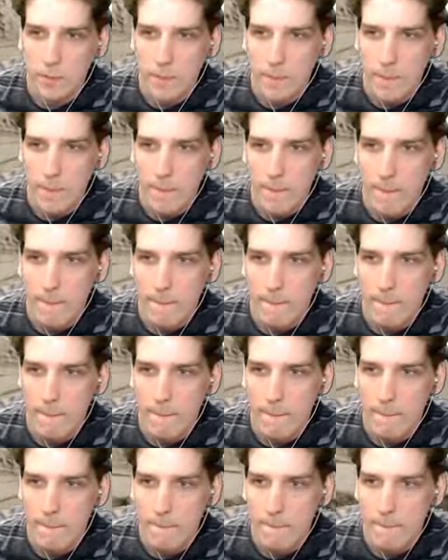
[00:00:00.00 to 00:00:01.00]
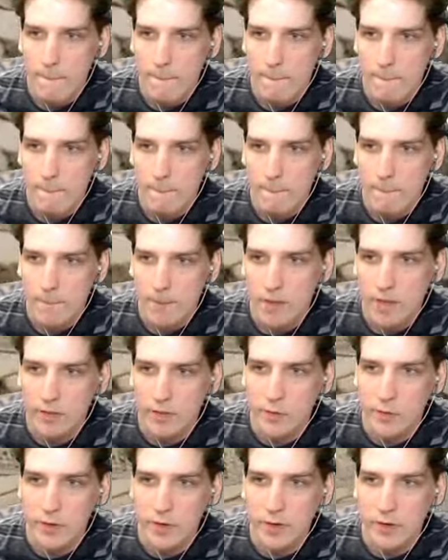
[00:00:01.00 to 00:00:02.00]
What the heck?
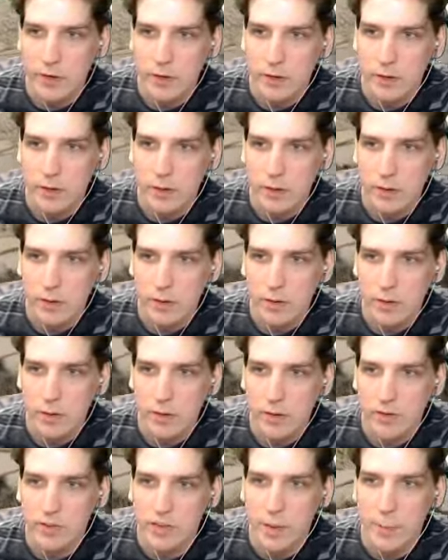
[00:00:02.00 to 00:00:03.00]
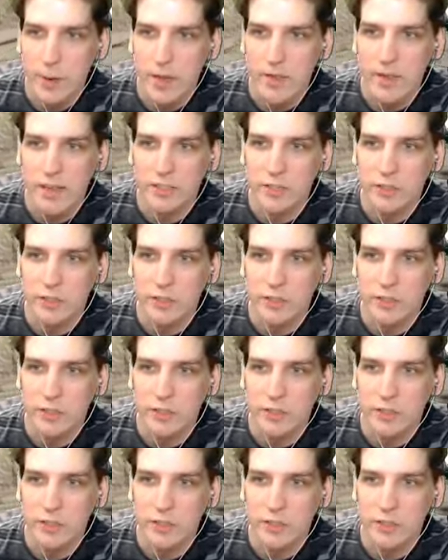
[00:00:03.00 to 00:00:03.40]
Guys over here. There's a guy behind that